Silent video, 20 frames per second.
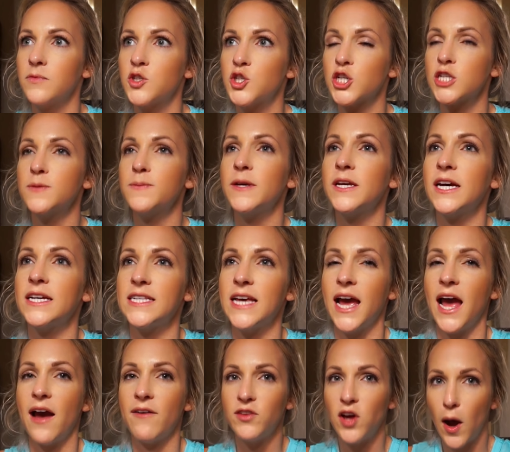just because I
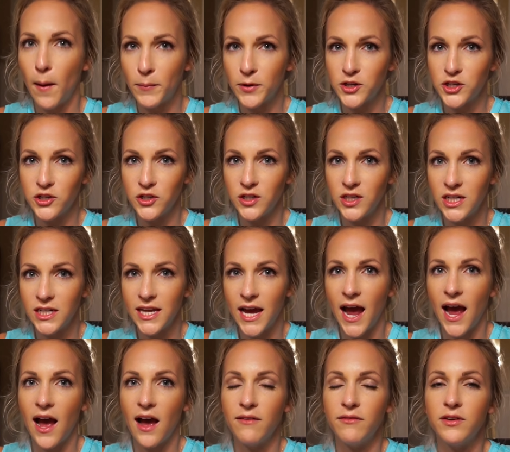have the opportunity to
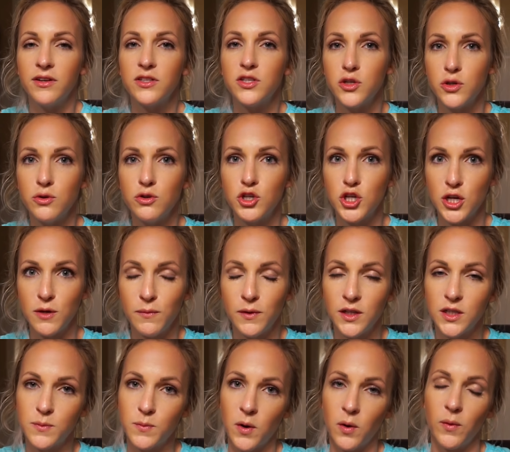have 2 cheat
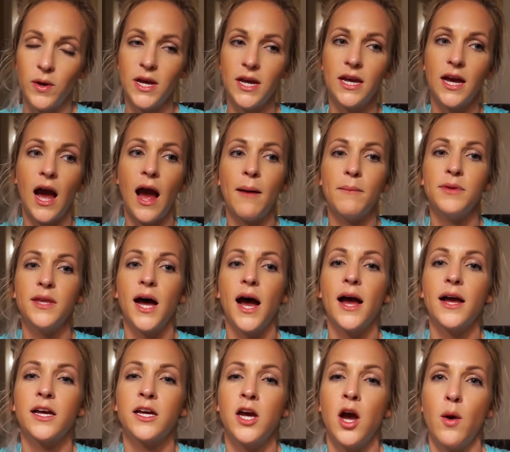meals per week, I'm
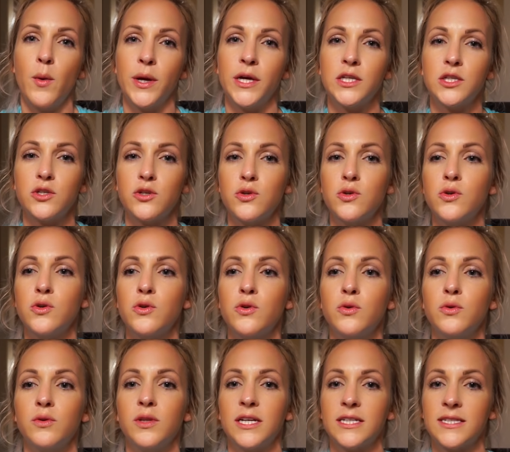not going
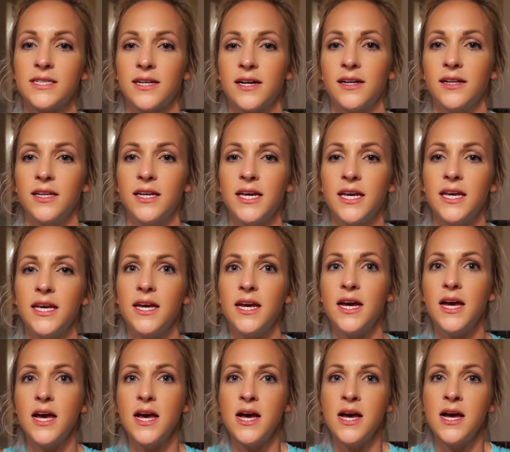to necessarily